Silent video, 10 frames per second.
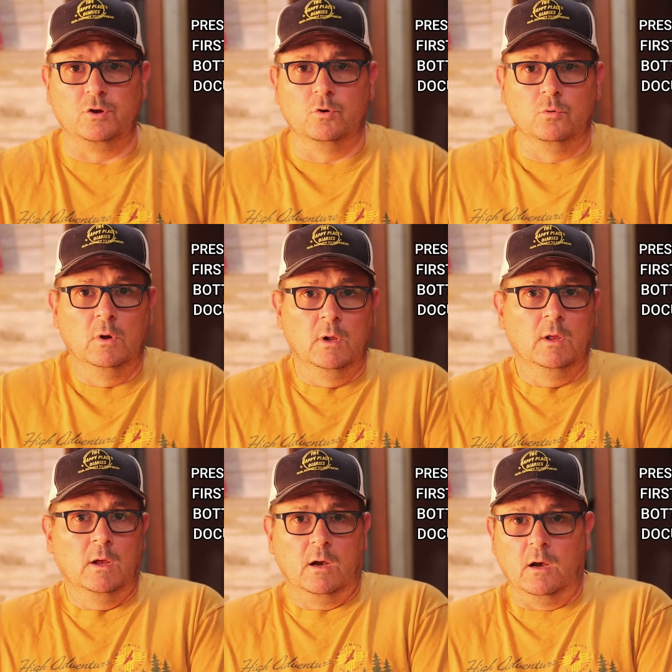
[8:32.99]
you
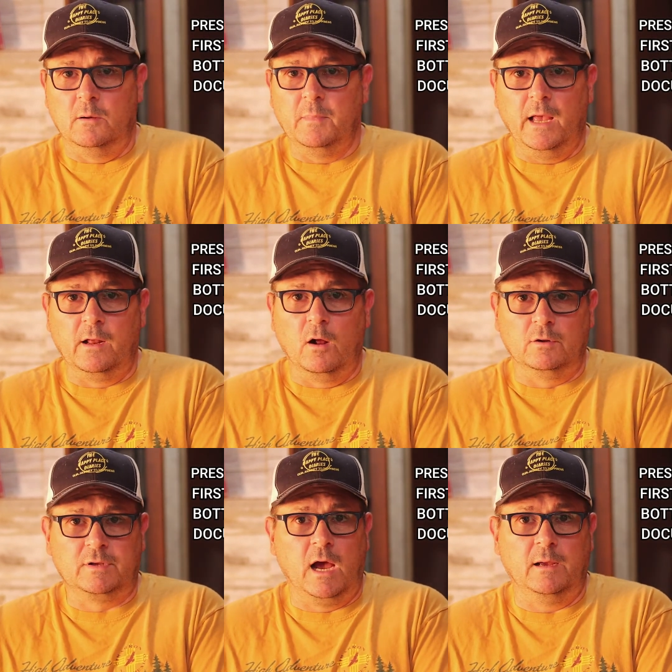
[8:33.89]
at
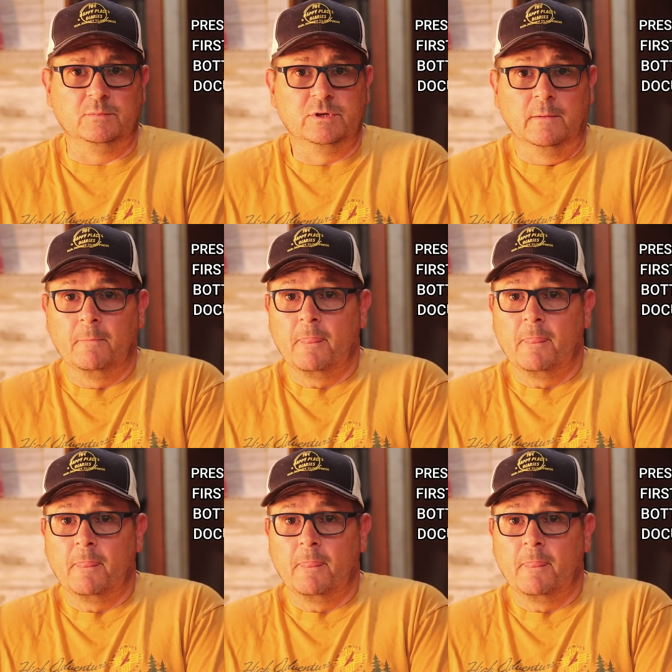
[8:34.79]
all times.